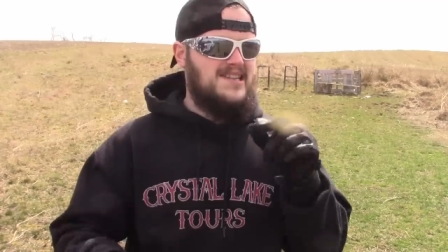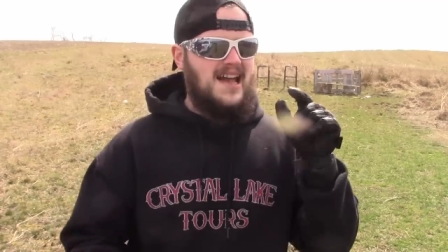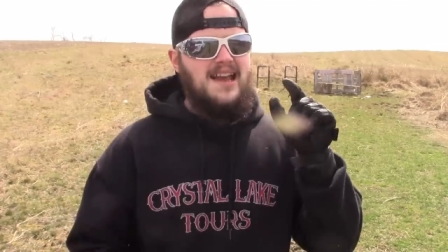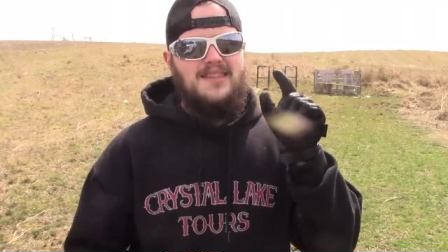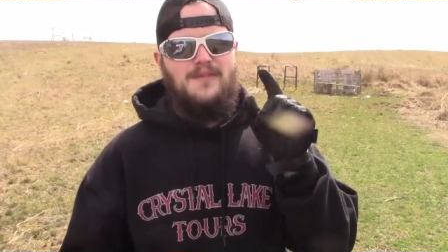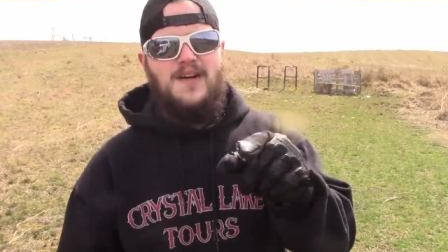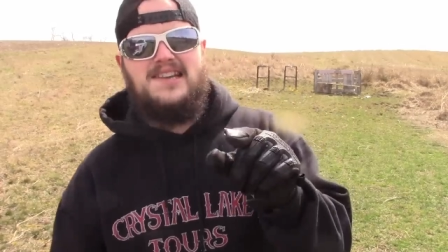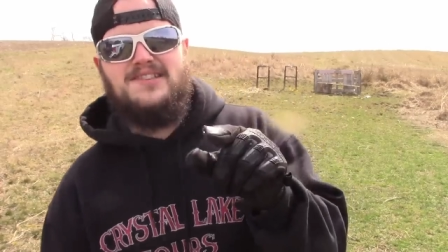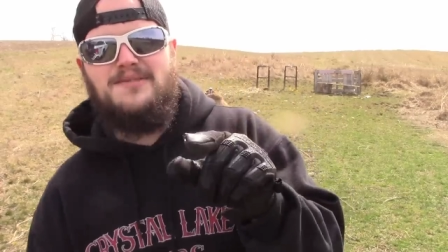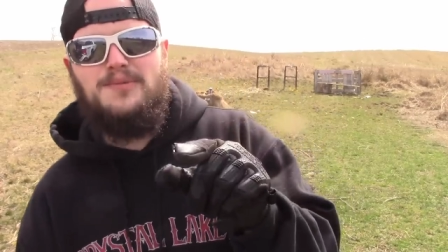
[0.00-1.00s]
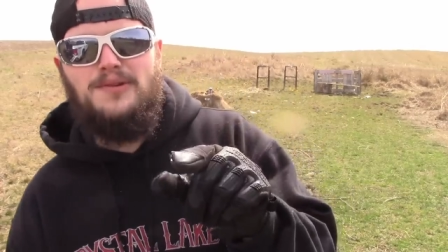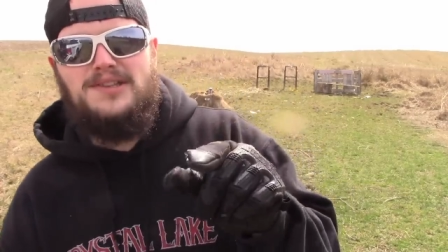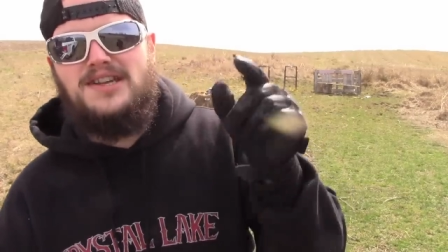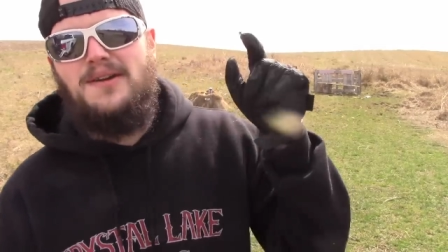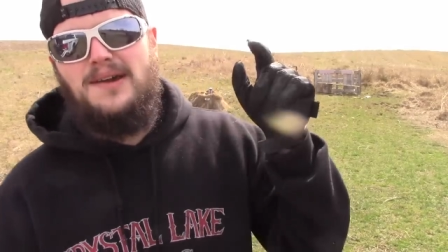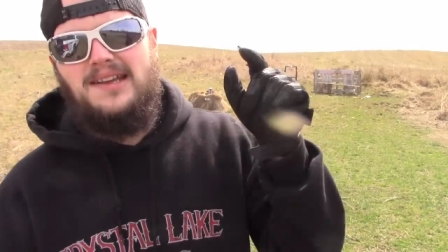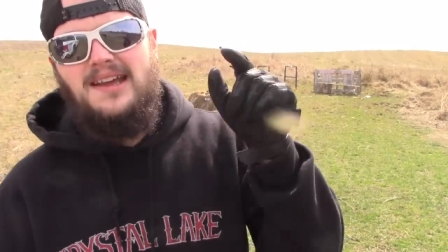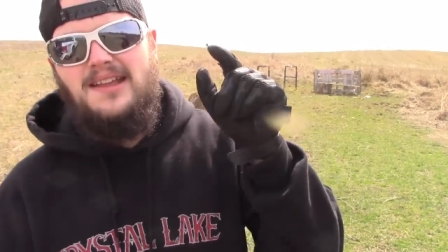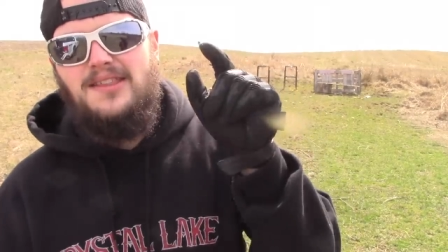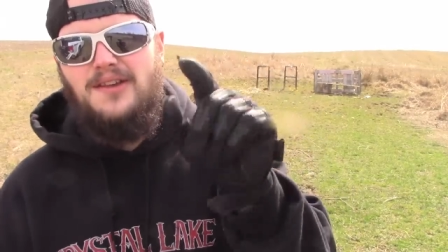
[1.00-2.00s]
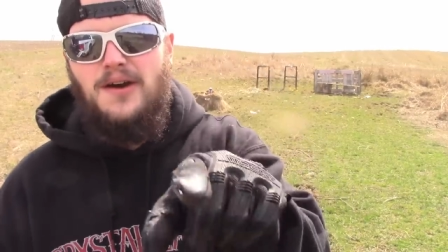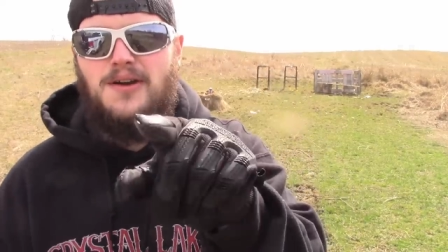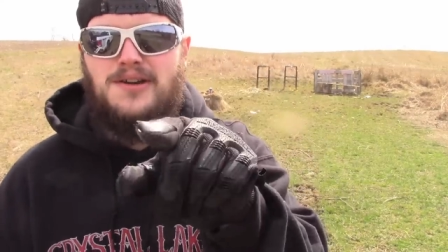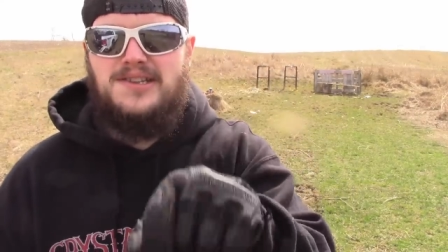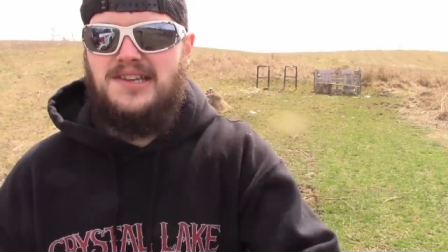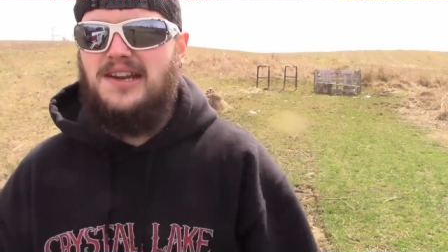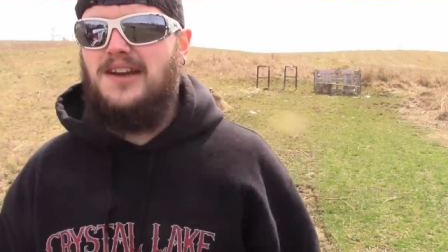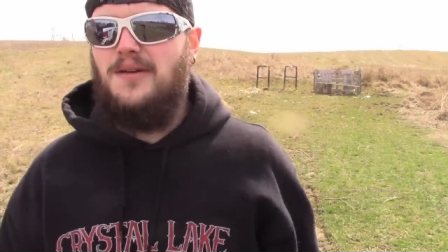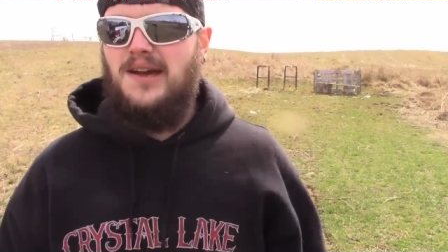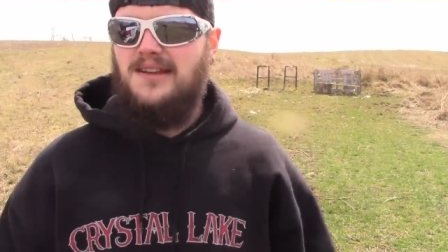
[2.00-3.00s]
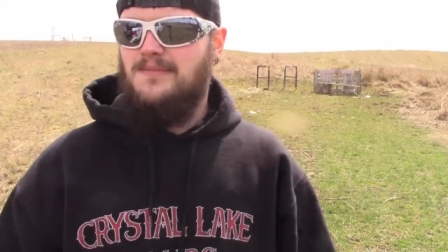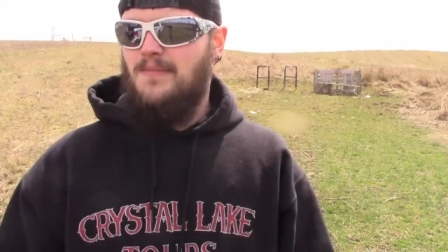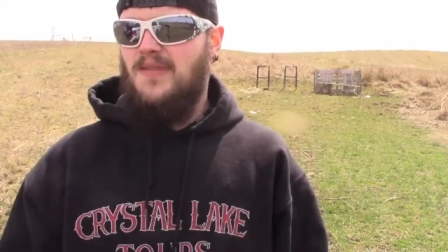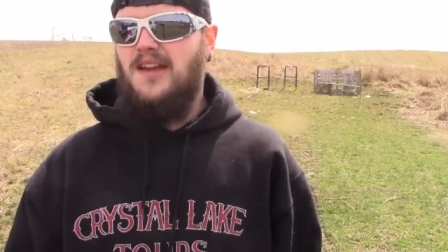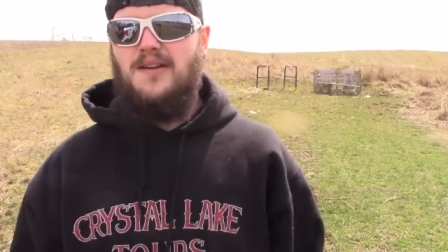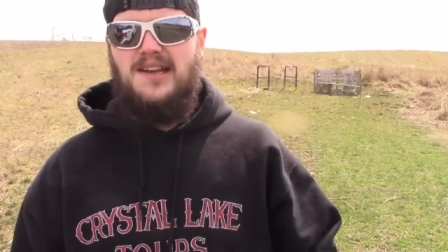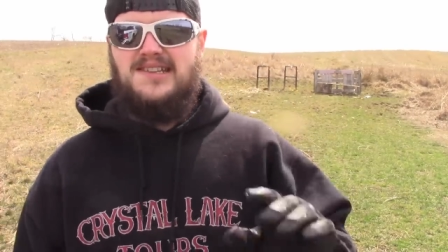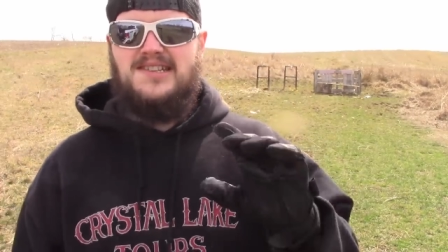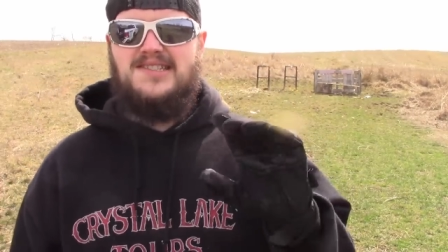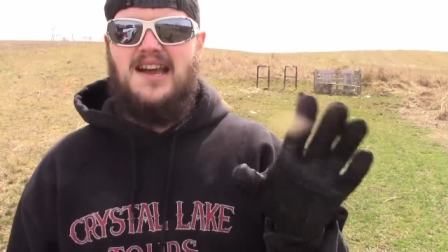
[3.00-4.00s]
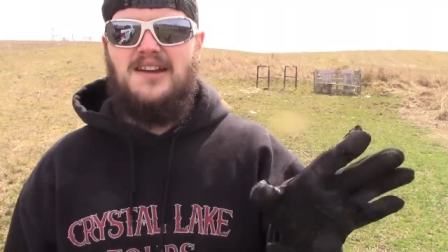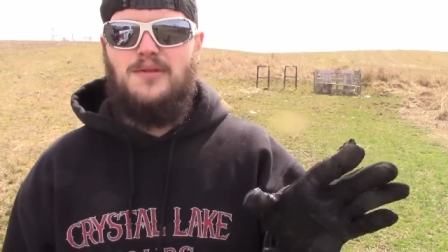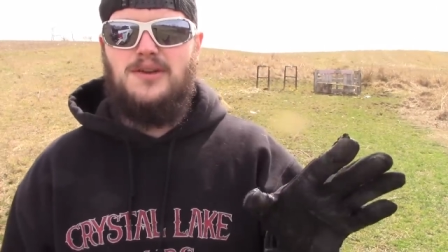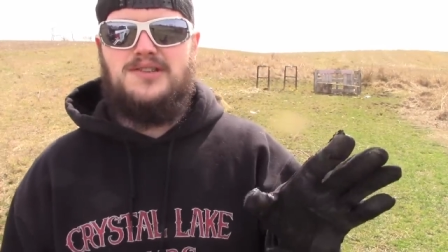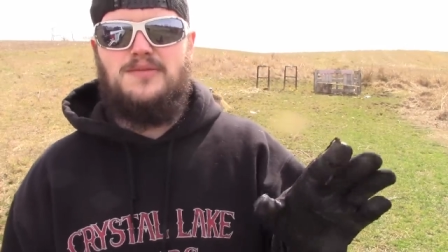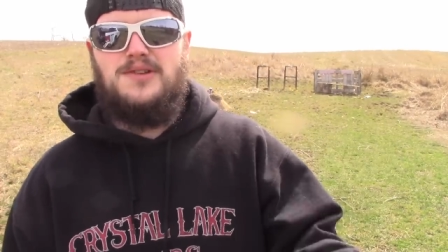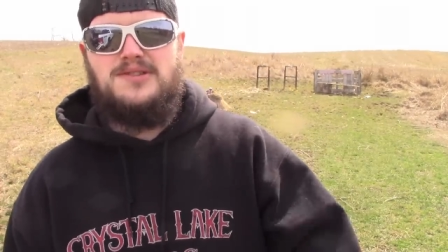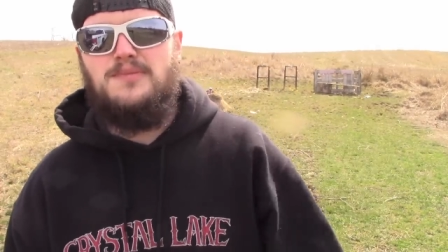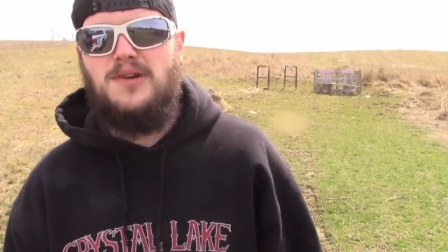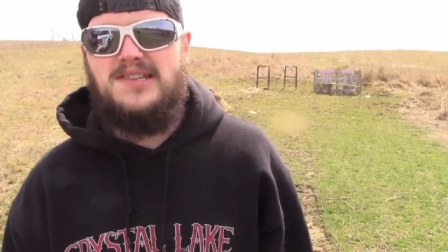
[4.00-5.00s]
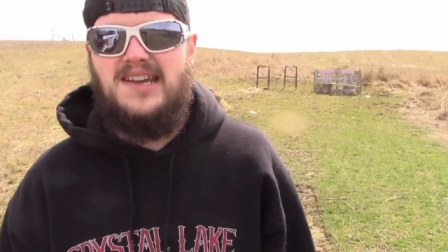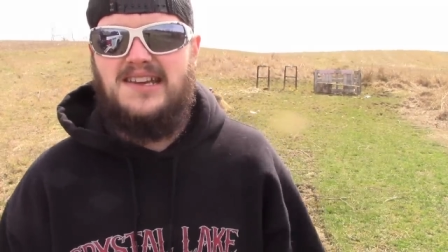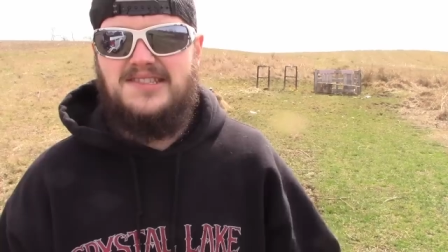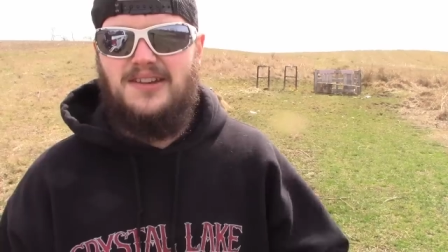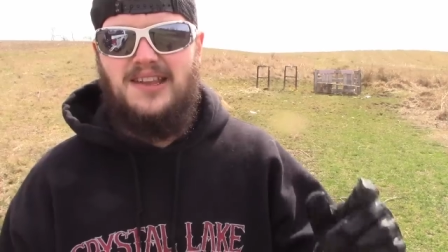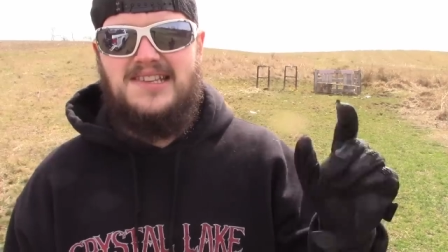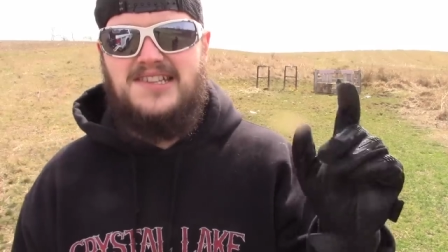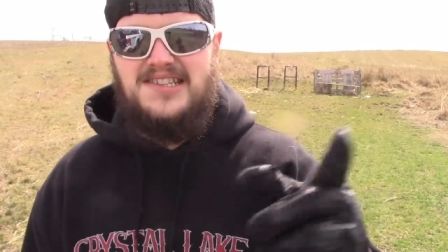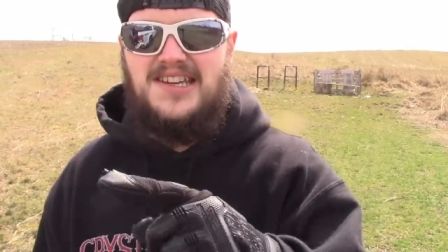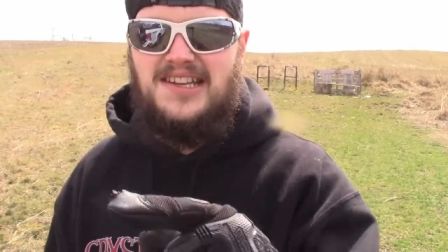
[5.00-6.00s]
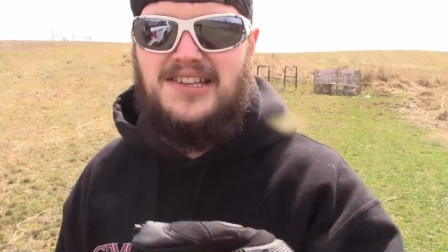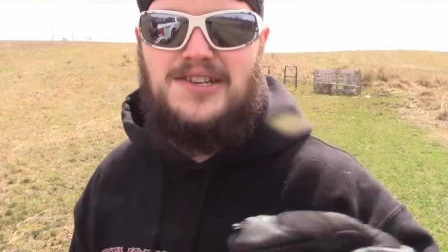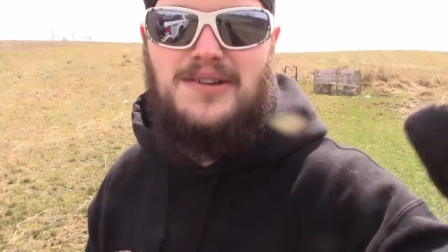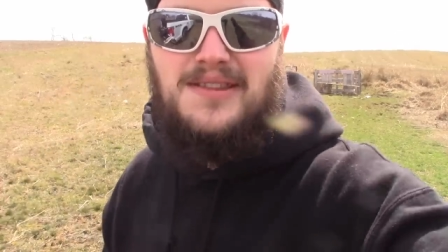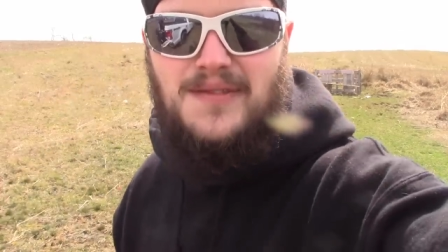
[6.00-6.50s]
that. The faster the bullet's going, the harder it's gonna go in. You know what, it's just sounding worse and worse the more I say it. So let's just get to shooting the